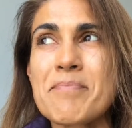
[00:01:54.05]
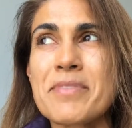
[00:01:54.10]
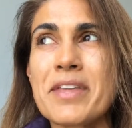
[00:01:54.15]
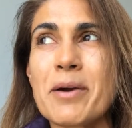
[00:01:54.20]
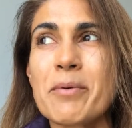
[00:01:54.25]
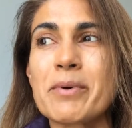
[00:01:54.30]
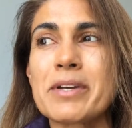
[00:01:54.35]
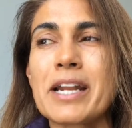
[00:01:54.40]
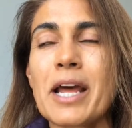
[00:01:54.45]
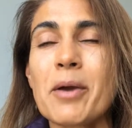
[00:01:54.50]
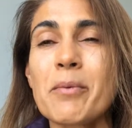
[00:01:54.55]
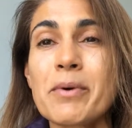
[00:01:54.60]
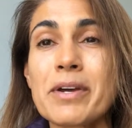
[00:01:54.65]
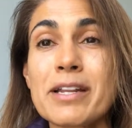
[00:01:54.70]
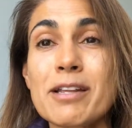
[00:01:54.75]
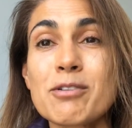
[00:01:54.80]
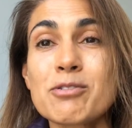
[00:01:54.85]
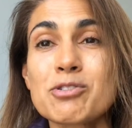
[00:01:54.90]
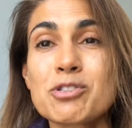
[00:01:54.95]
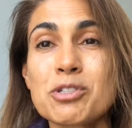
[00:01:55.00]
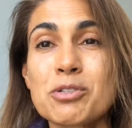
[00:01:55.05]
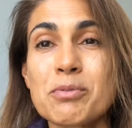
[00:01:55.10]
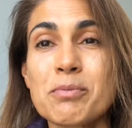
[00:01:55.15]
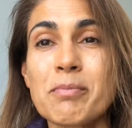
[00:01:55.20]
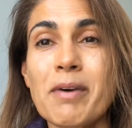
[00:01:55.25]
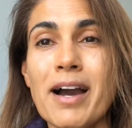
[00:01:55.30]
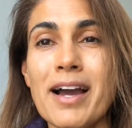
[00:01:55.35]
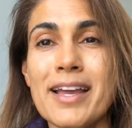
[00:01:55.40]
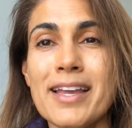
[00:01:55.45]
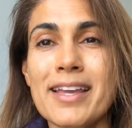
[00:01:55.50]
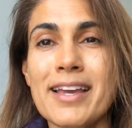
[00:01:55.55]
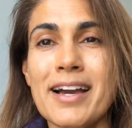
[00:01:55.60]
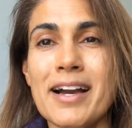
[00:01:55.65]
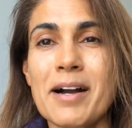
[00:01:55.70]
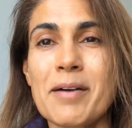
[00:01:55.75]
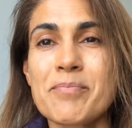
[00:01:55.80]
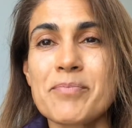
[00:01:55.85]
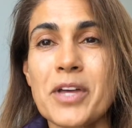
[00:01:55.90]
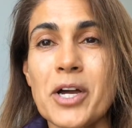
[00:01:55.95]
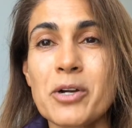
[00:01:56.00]
that when I went into my
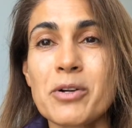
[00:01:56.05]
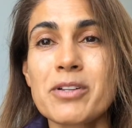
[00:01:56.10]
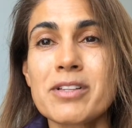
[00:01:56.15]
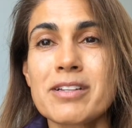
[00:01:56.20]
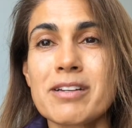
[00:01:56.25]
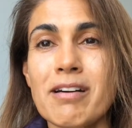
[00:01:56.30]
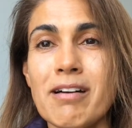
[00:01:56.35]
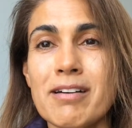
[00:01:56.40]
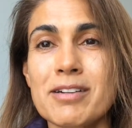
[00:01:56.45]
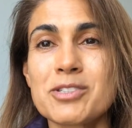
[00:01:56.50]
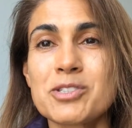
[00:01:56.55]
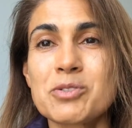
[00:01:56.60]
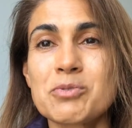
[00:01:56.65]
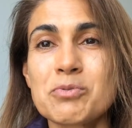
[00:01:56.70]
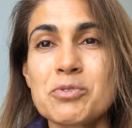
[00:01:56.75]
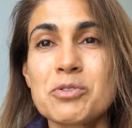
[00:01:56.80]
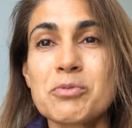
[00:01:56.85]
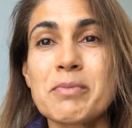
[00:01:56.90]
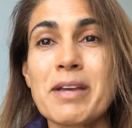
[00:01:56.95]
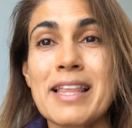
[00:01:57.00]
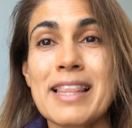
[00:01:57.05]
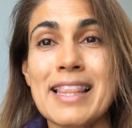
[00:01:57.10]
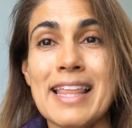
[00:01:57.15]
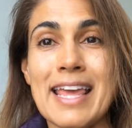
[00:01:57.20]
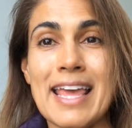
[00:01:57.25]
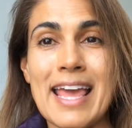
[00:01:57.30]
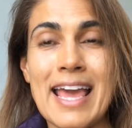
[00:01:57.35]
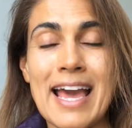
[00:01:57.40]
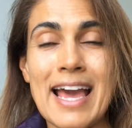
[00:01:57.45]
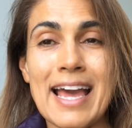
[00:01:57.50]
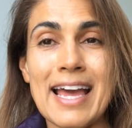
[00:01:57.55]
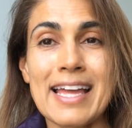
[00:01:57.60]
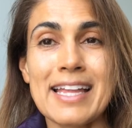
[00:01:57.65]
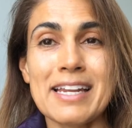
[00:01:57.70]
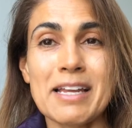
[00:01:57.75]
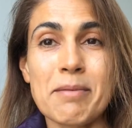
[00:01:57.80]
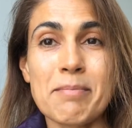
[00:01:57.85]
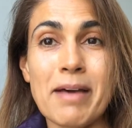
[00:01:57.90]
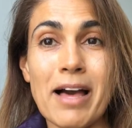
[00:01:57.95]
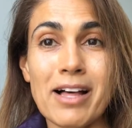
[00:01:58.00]
um, uncle and aunt's room and they
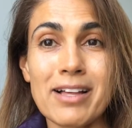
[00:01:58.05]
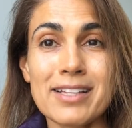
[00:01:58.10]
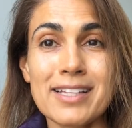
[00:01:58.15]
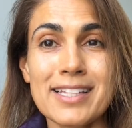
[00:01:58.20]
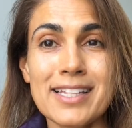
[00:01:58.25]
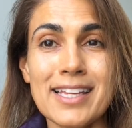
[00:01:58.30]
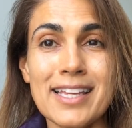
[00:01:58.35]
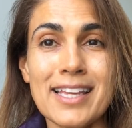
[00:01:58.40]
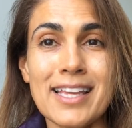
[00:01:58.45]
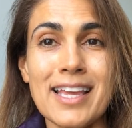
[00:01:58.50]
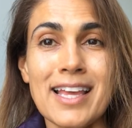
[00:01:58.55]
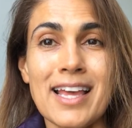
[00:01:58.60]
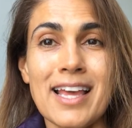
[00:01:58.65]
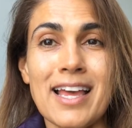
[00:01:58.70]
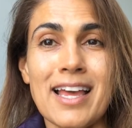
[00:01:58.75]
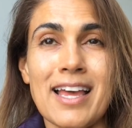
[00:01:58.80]
had a balcony,